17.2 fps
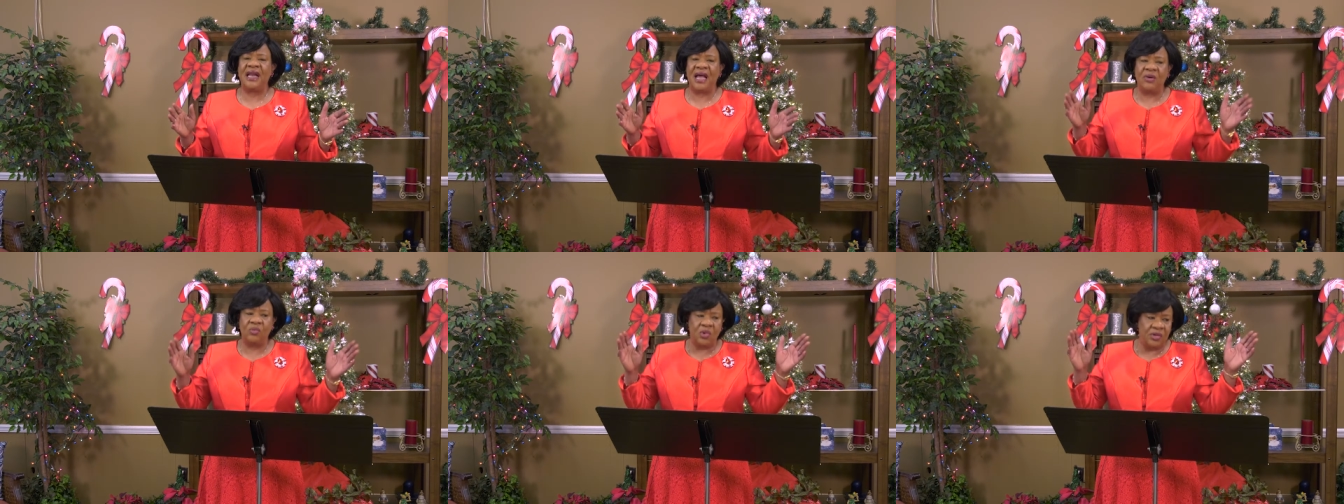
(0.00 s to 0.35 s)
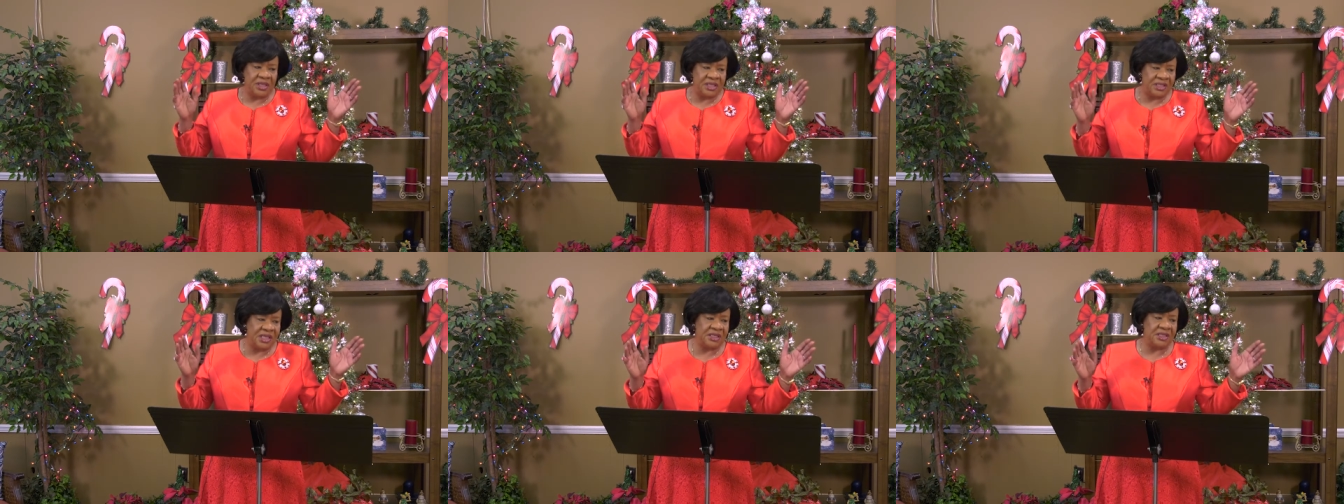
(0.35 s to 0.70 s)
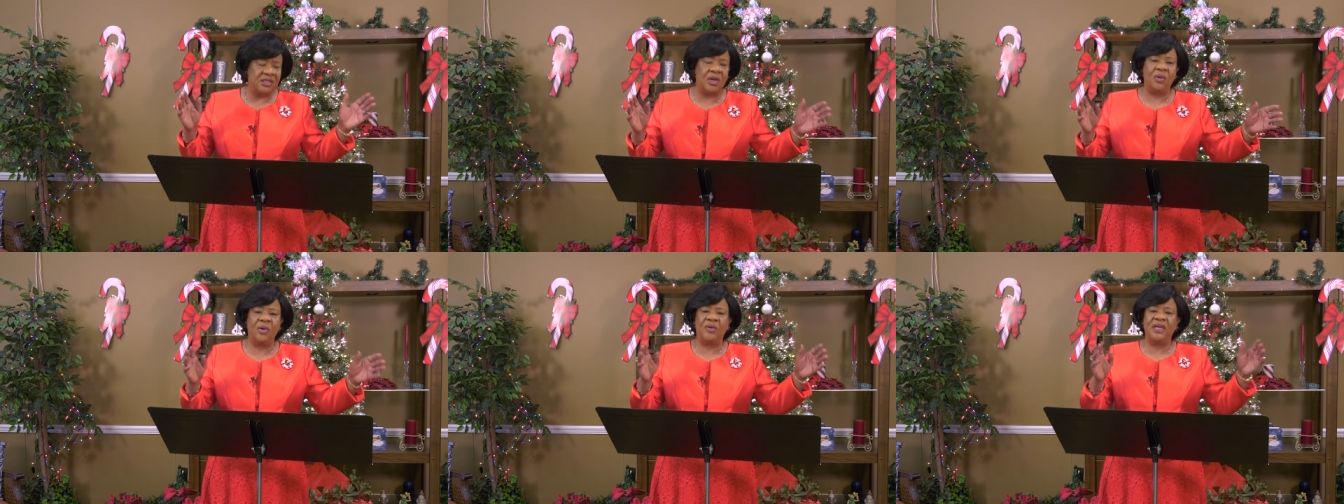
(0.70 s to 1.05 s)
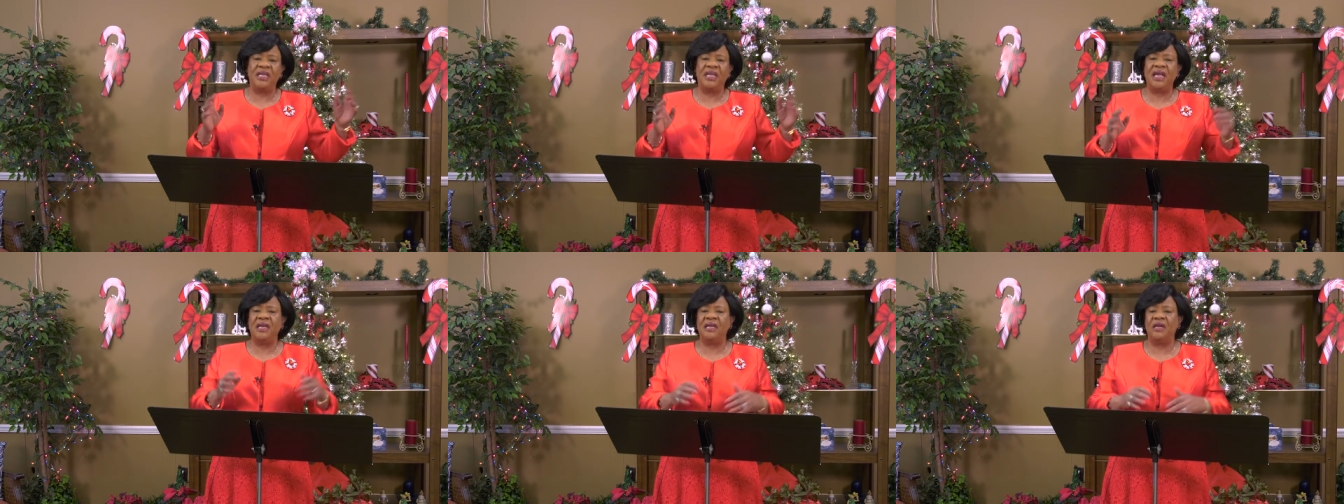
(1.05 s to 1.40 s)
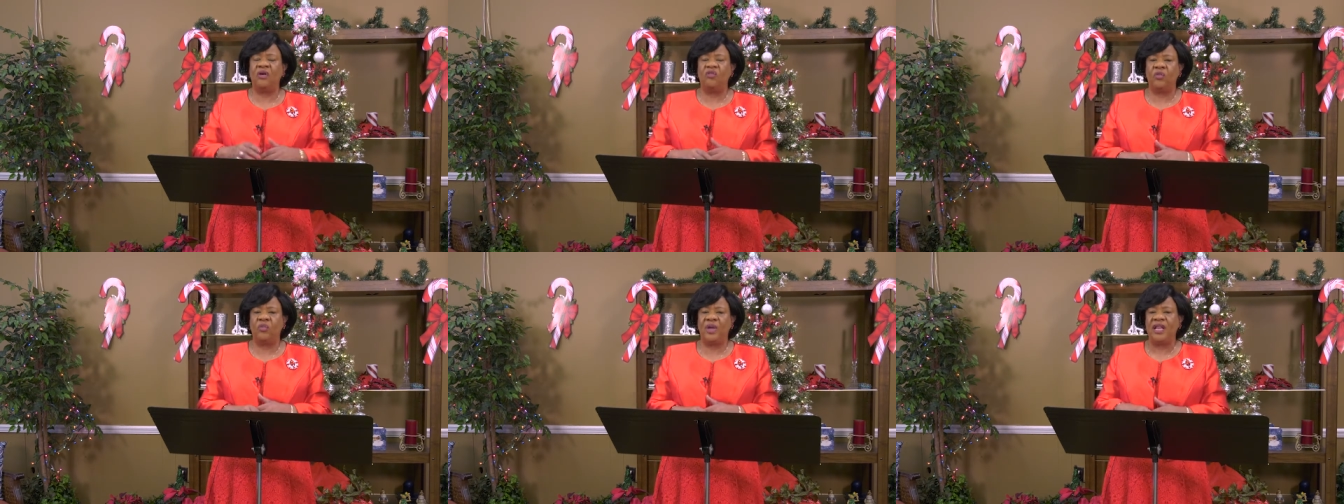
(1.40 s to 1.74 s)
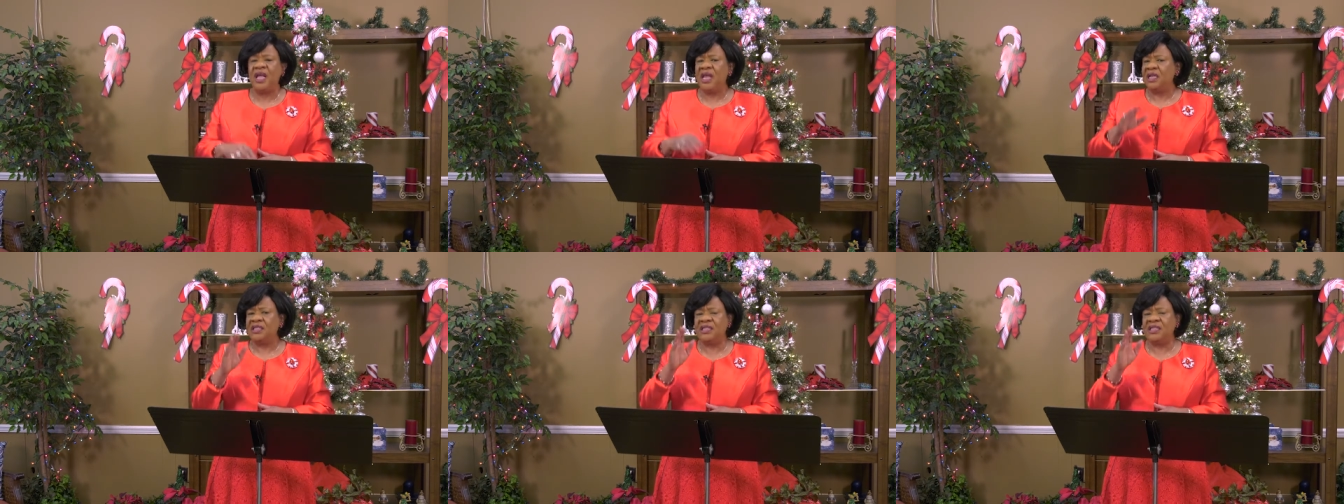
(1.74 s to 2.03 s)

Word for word: I want to just go on and get it over with.